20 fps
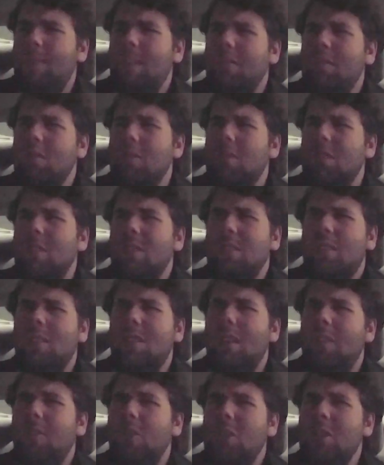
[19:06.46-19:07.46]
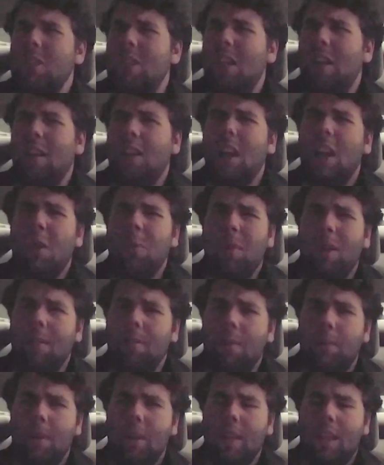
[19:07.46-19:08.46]
if you're just if you're just gonna cut away
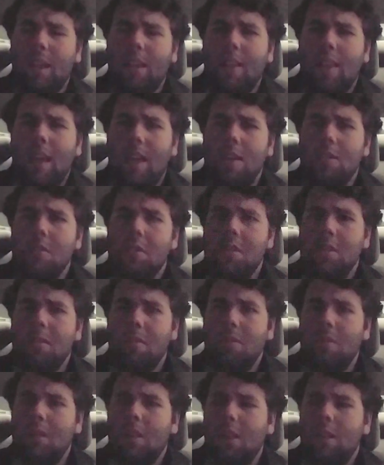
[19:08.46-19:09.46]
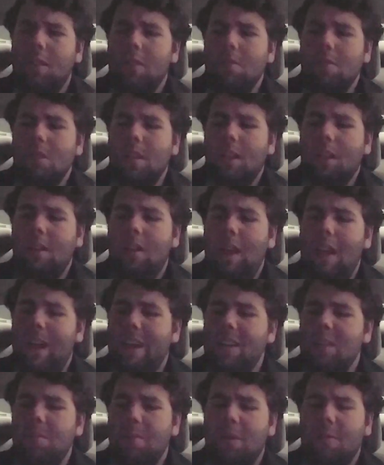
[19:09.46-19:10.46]
from it like that, just so like there's like
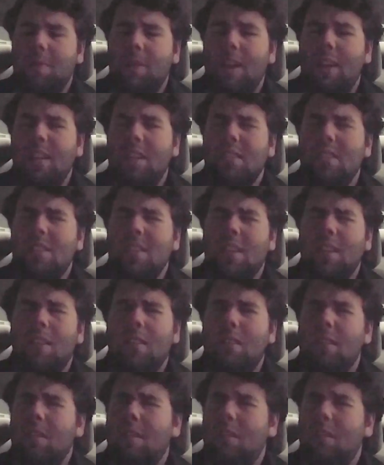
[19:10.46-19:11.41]
not as much violence, it's like,